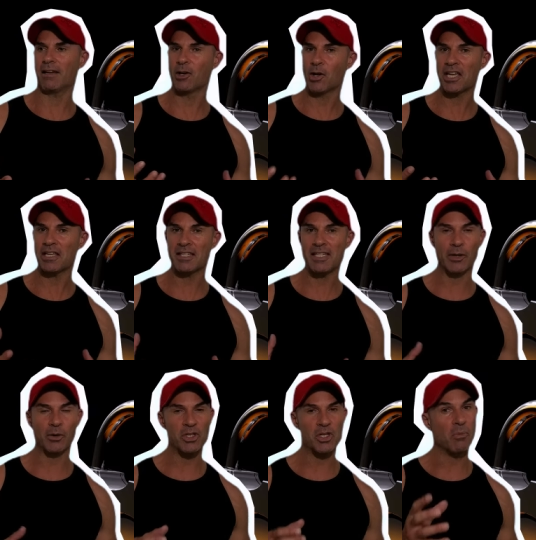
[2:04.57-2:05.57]
unlocking the
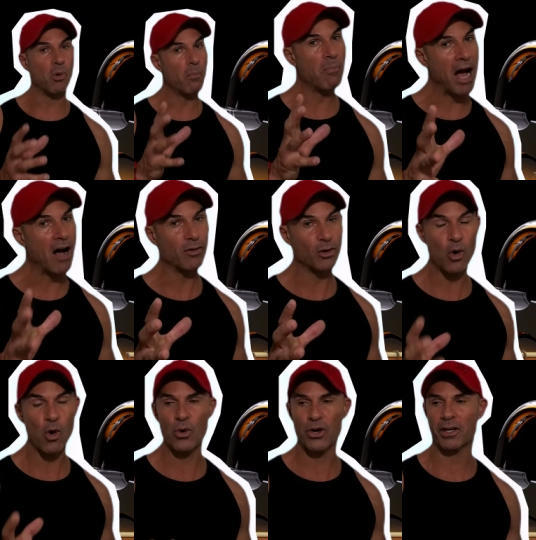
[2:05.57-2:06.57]
secrets to a more powerful
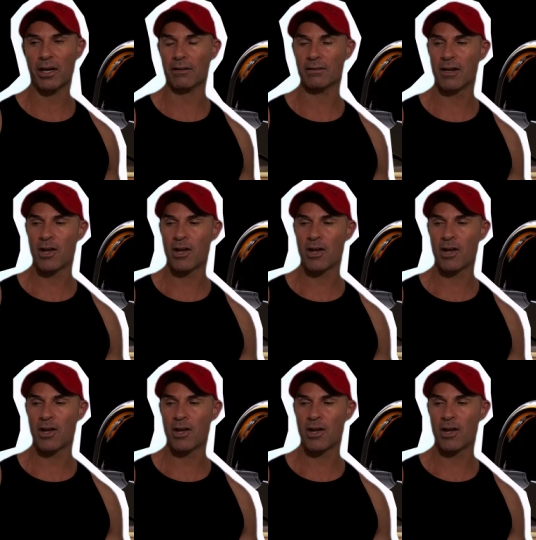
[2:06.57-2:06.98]
core workout